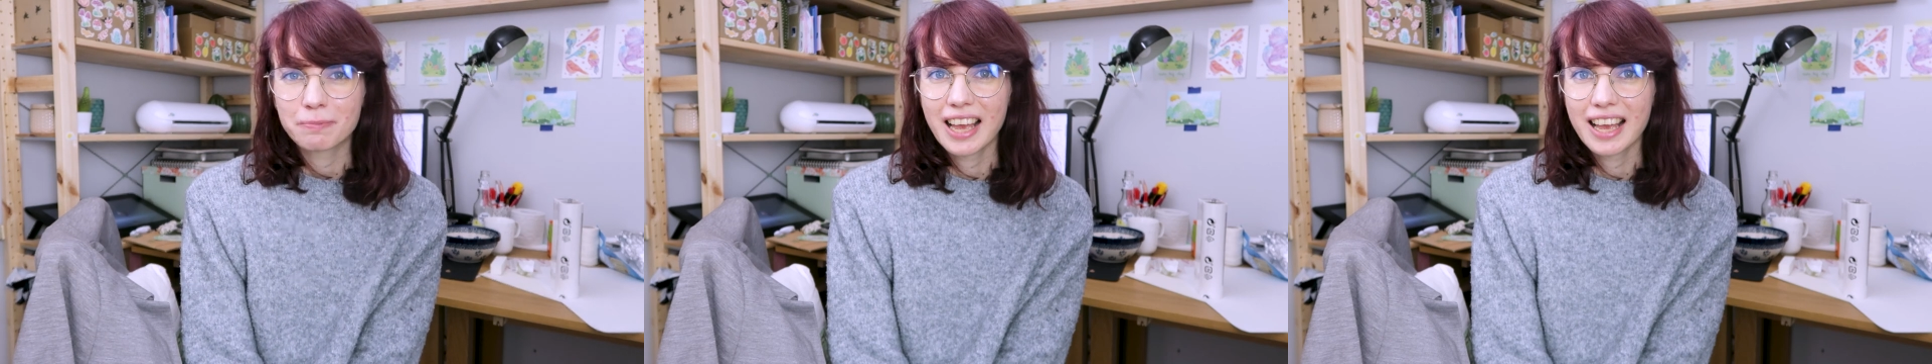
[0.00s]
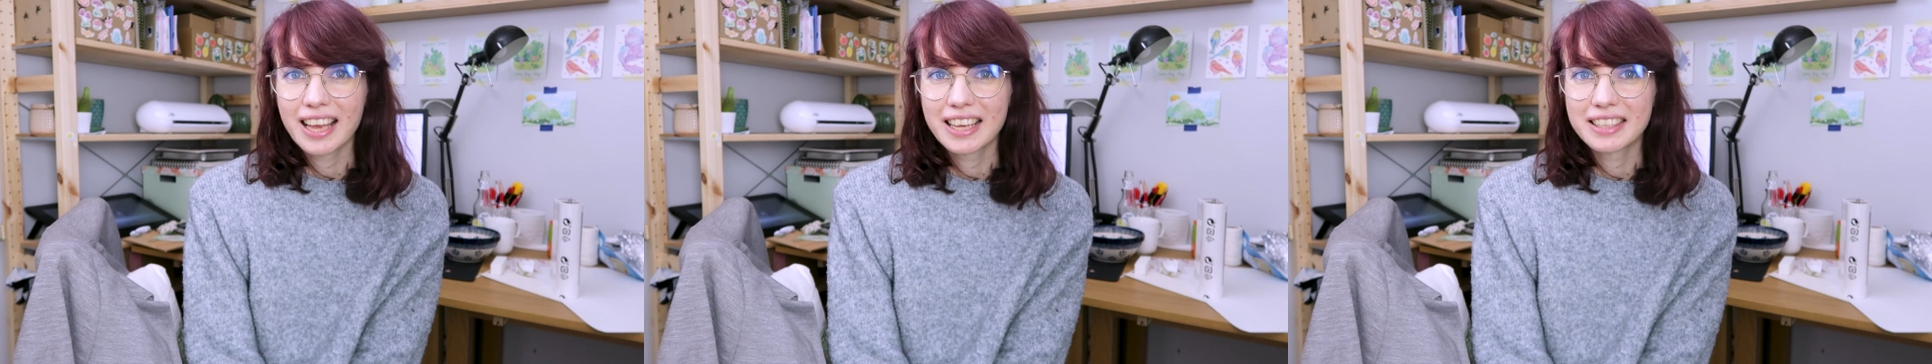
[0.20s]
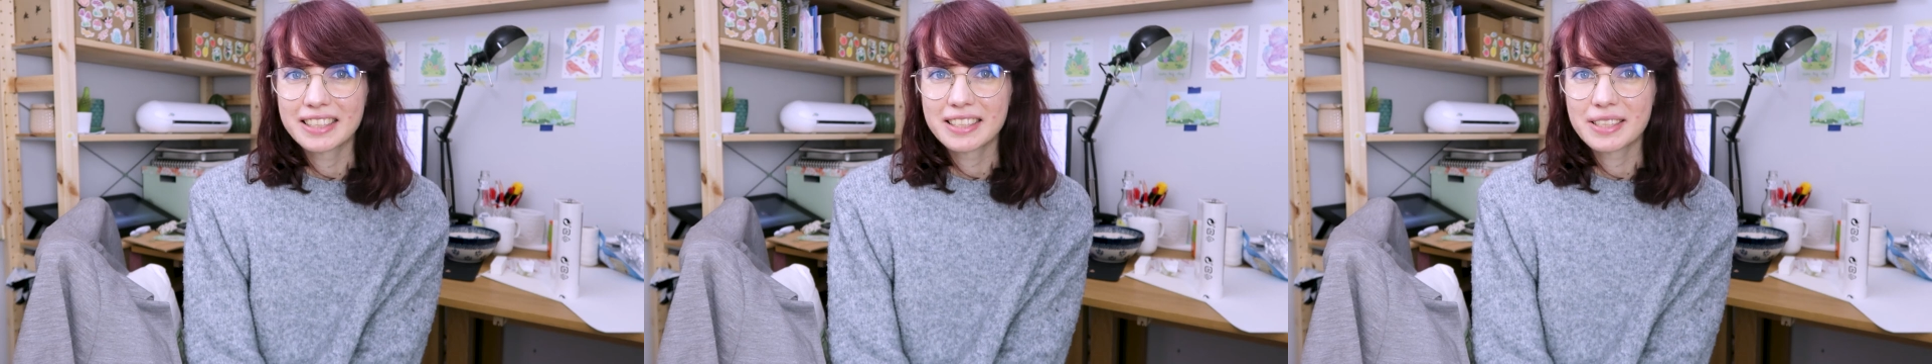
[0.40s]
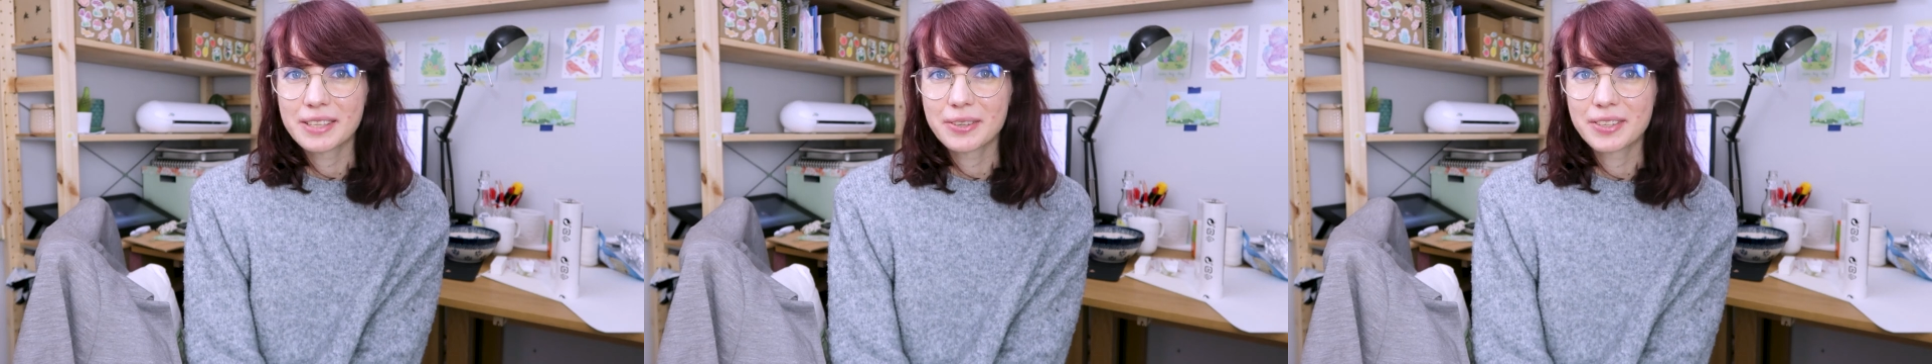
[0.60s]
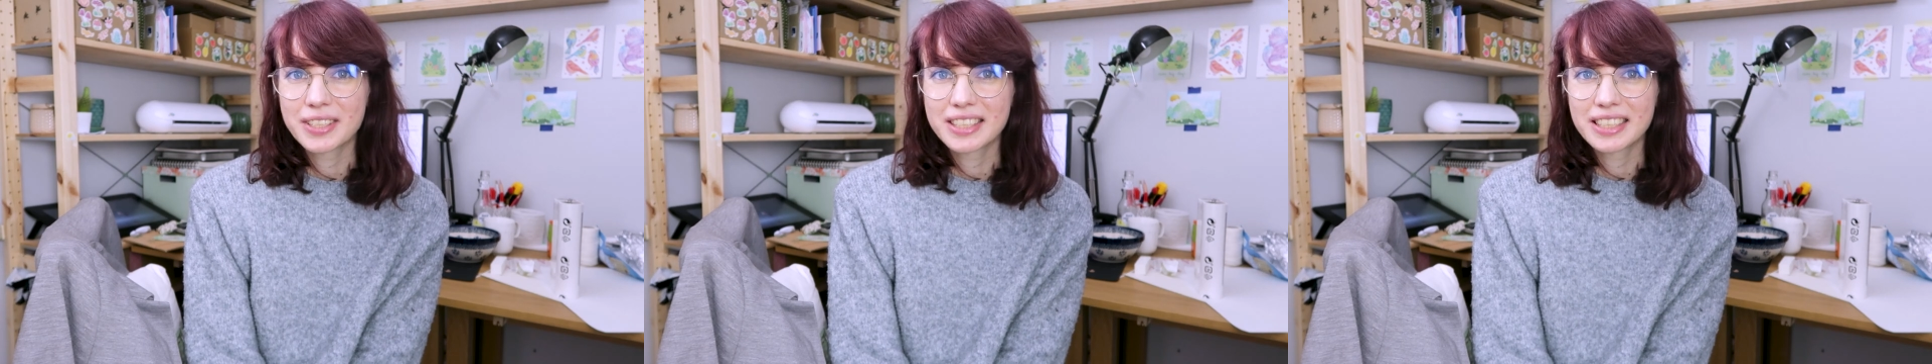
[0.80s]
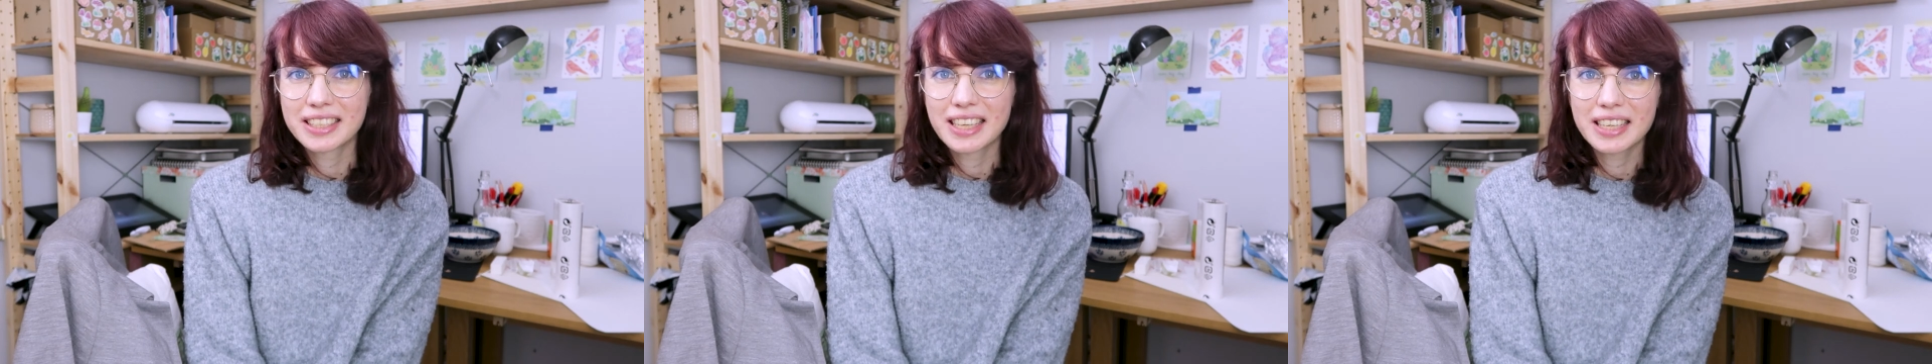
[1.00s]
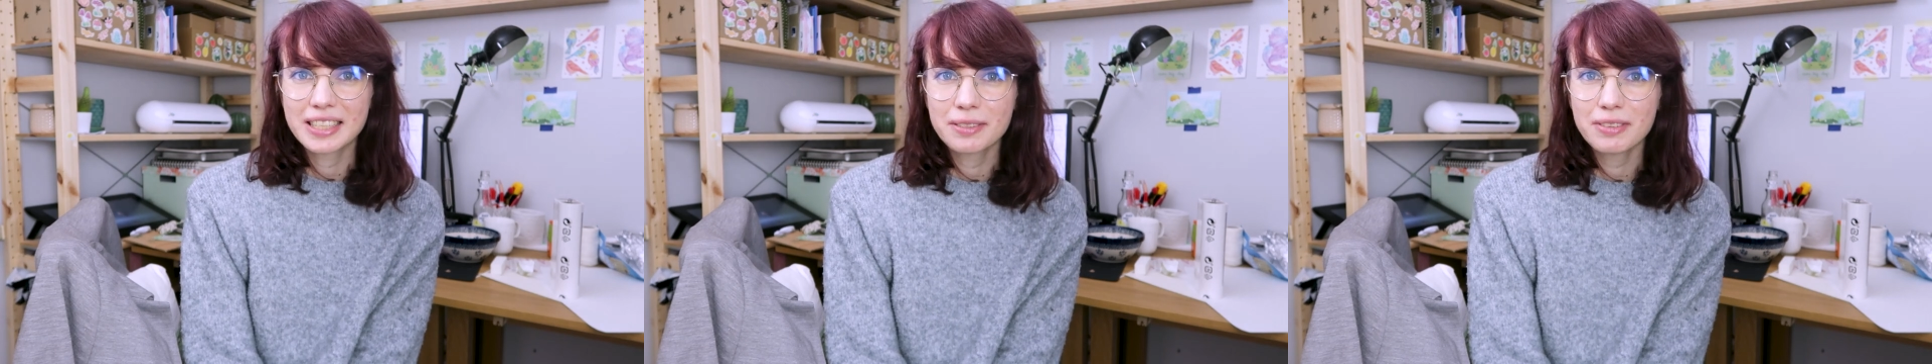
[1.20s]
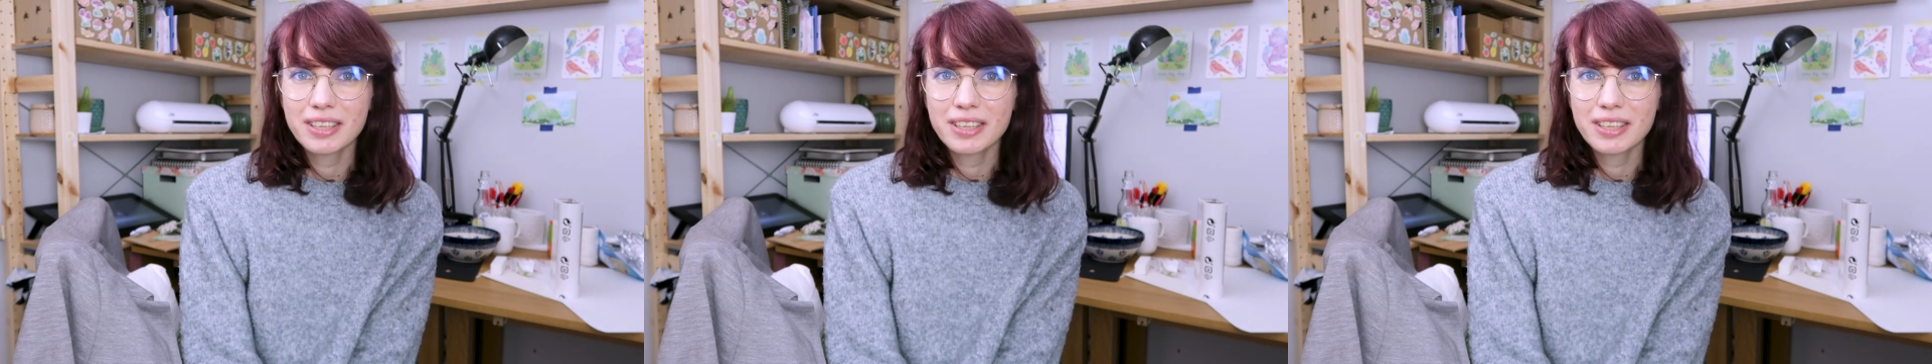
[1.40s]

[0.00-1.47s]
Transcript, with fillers: and see you in the next